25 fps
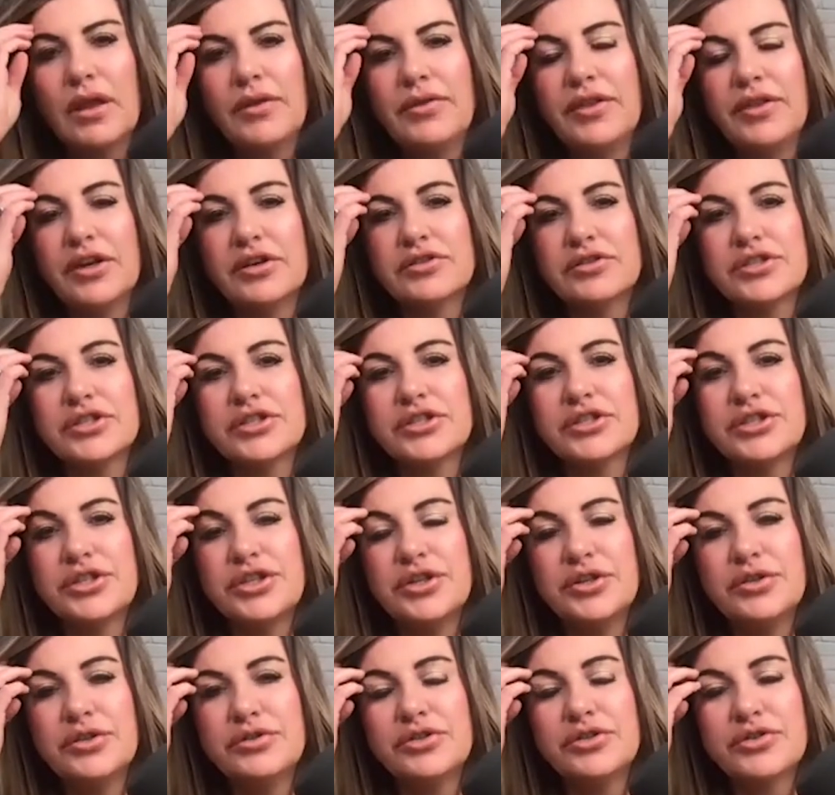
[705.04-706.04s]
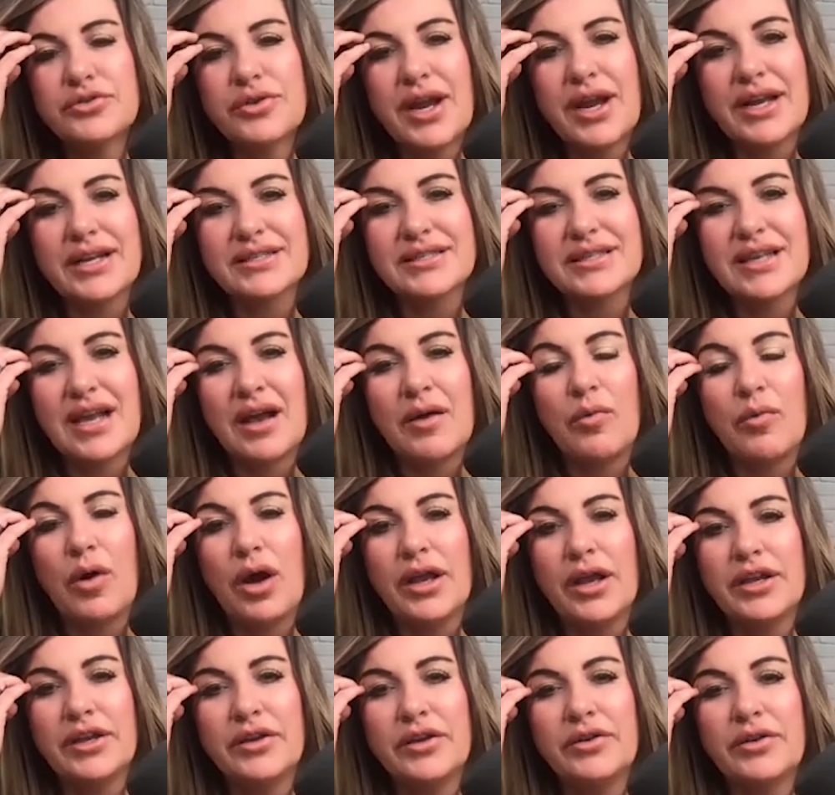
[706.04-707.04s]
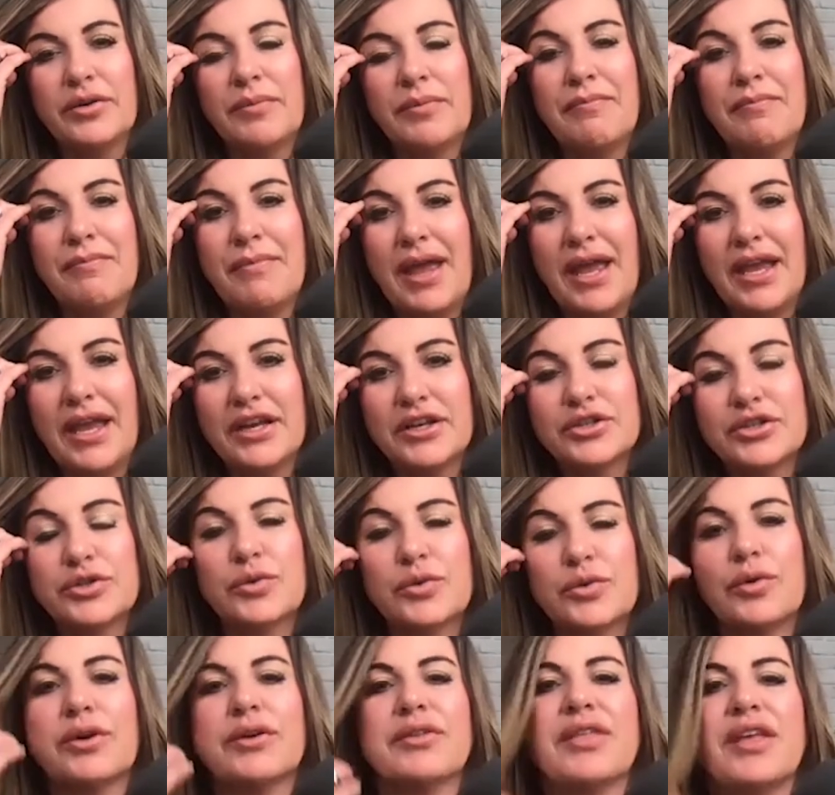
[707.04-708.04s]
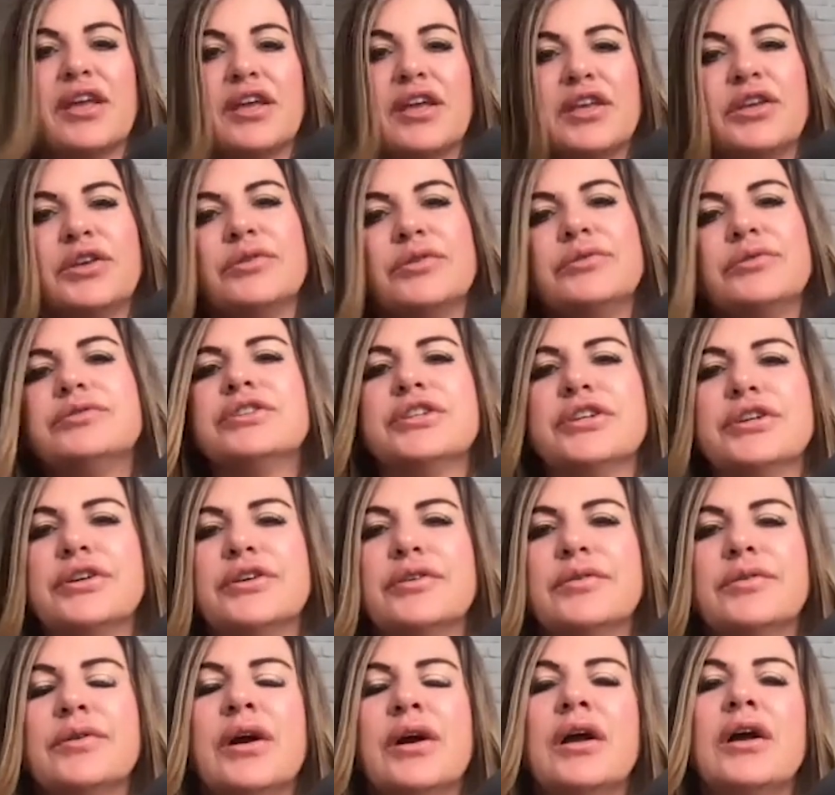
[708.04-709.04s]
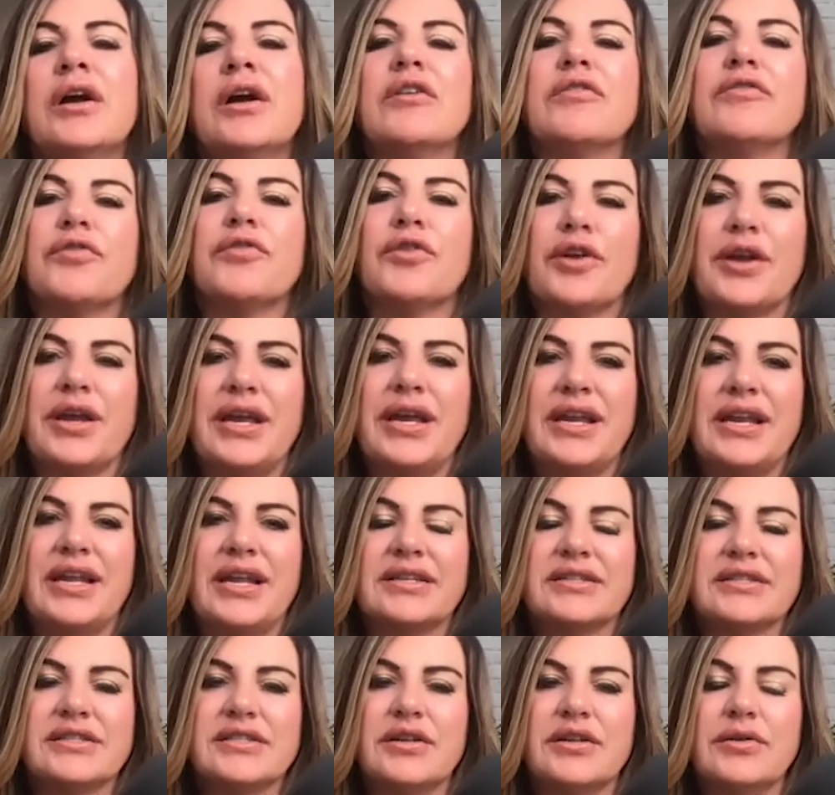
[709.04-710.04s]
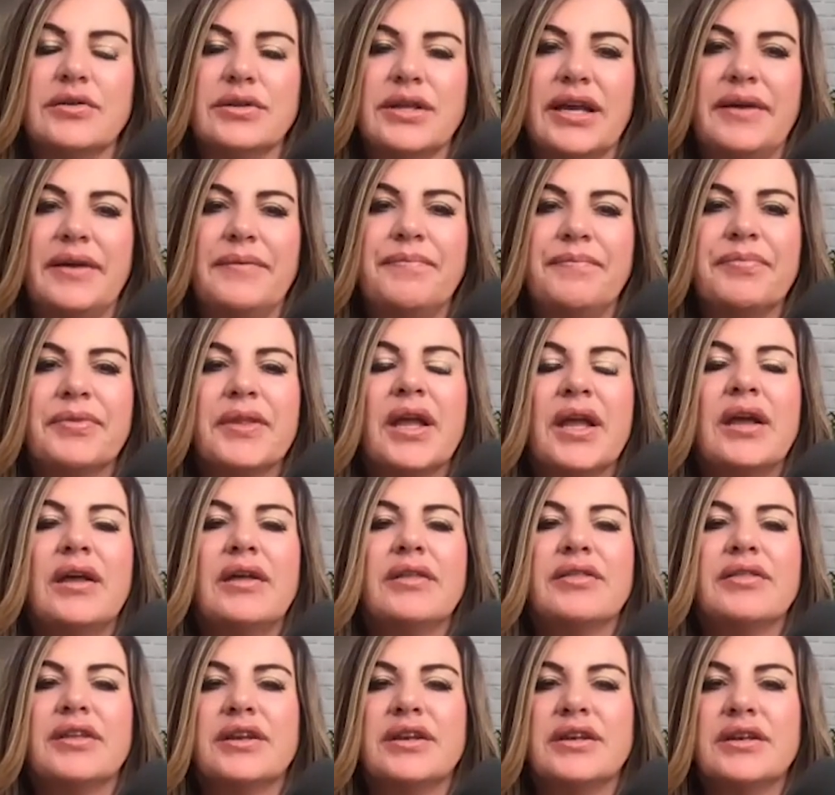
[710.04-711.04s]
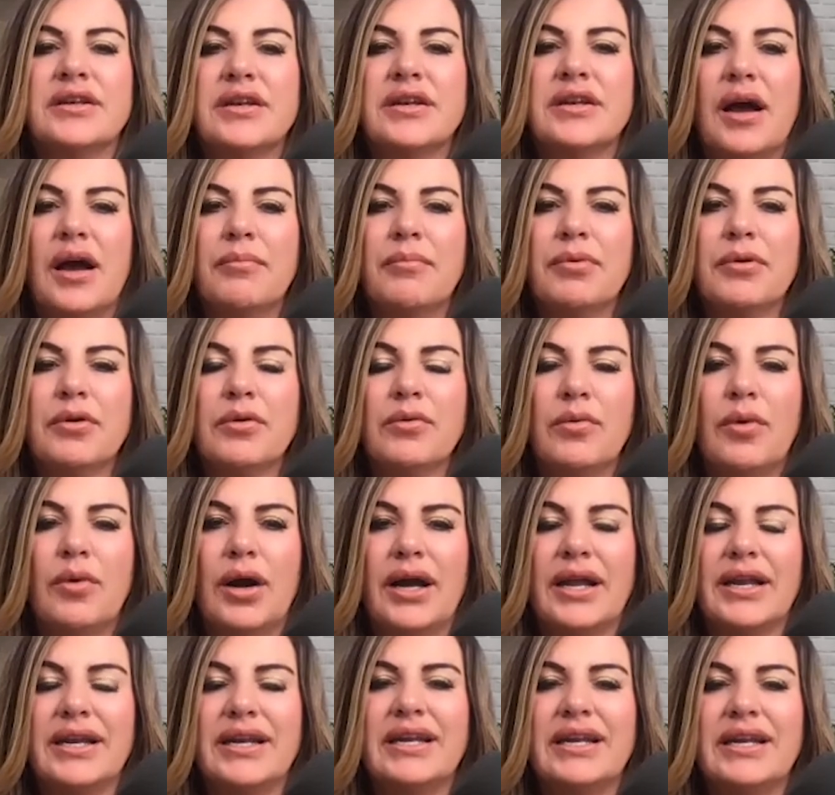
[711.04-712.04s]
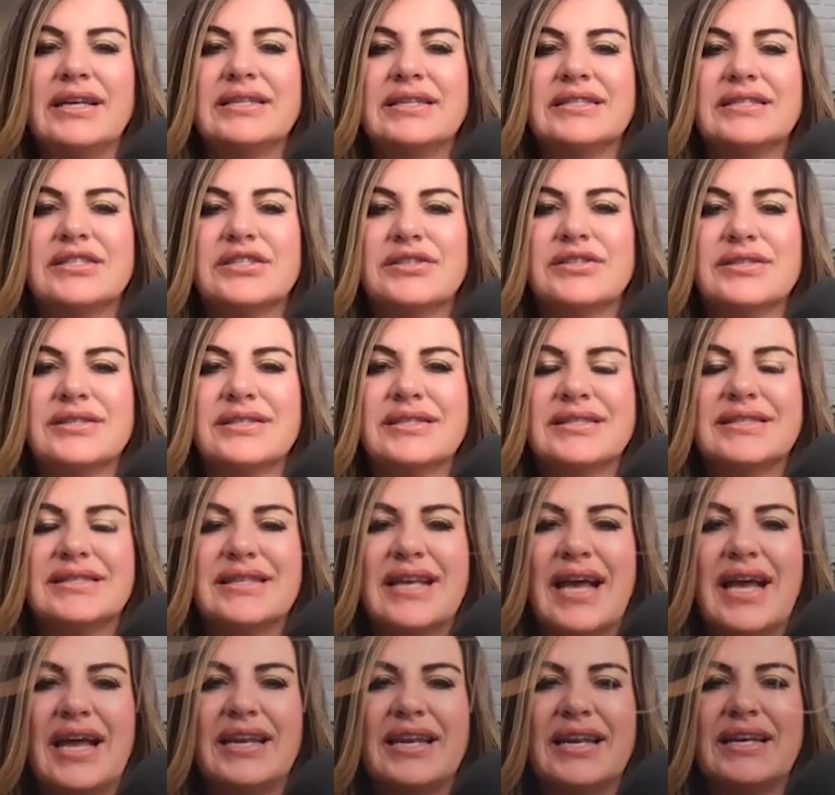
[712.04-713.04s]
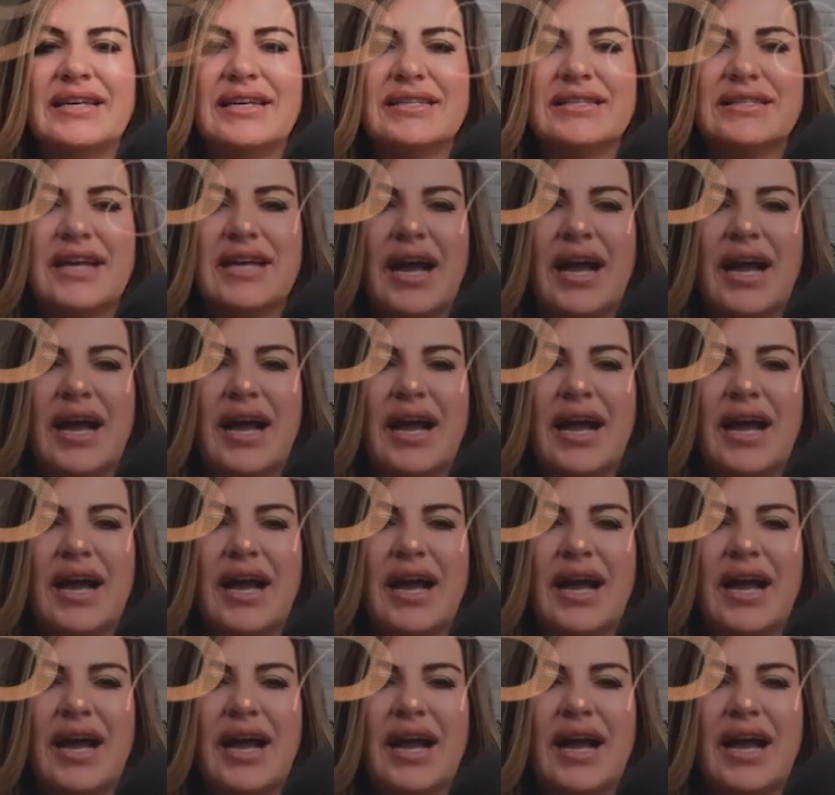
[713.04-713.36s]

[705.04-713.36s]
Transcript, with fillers: there's two tricks I want you to make sure that you do for eating slowly. The number one is to set a